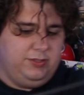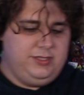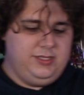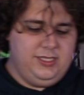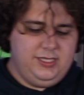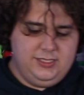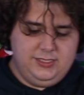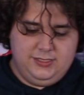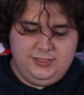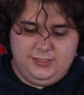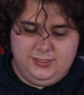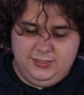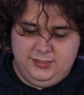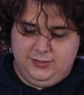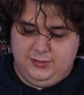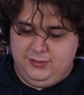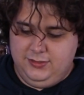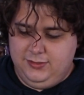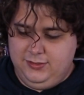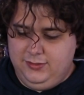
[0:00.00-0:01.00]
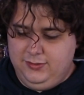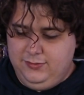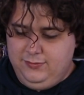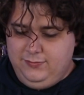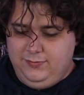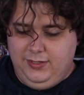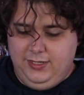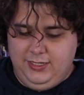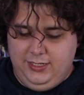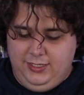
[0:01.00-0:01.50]
But this,
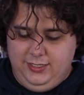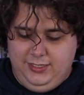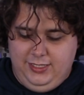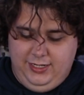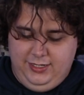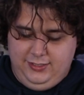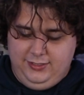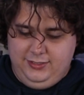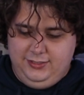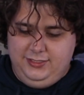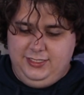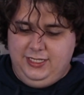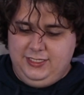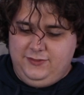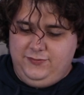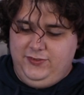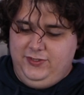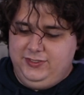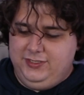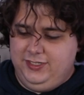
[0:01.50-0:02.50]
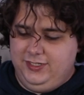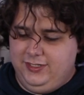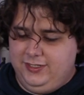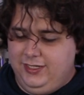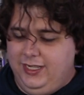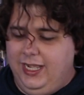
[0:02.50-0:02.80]
right on there, dust filter,